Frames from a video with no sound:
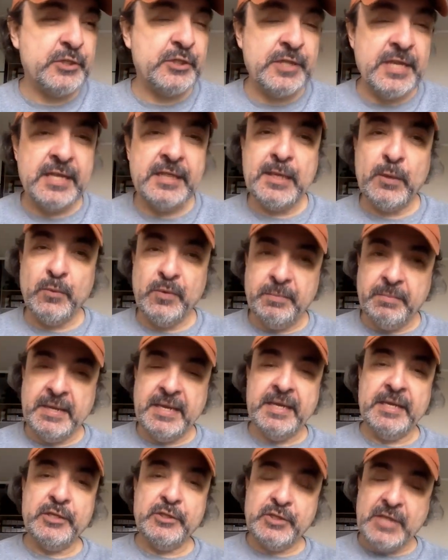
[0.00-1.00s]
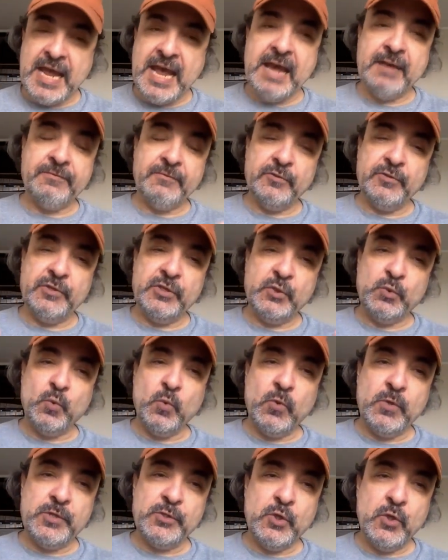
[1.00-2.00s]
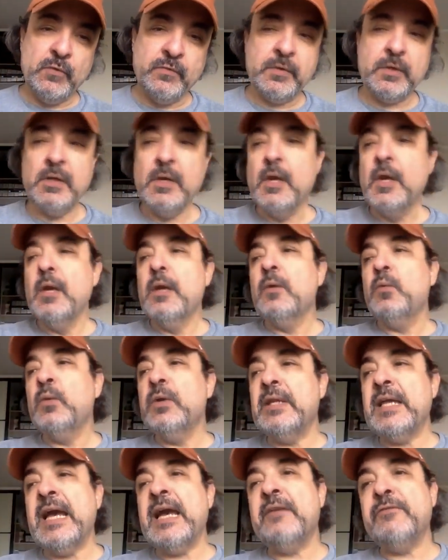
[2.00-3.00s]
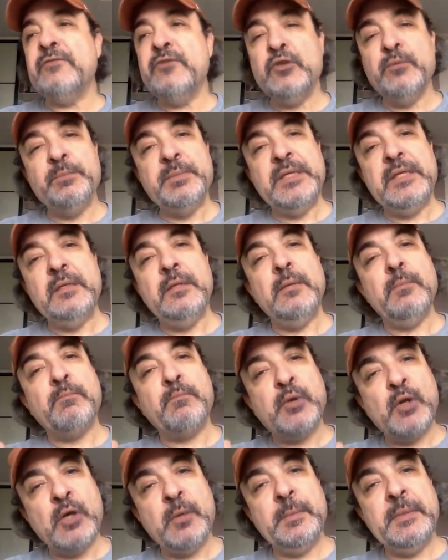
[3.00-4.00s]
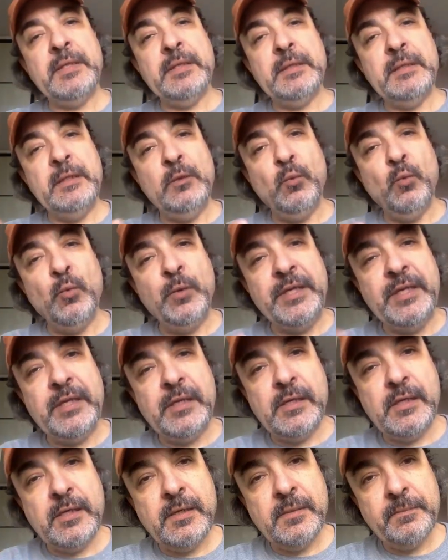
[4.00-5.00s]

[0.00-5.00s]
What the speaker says: state that remains after this war is over will have to be permanently weak.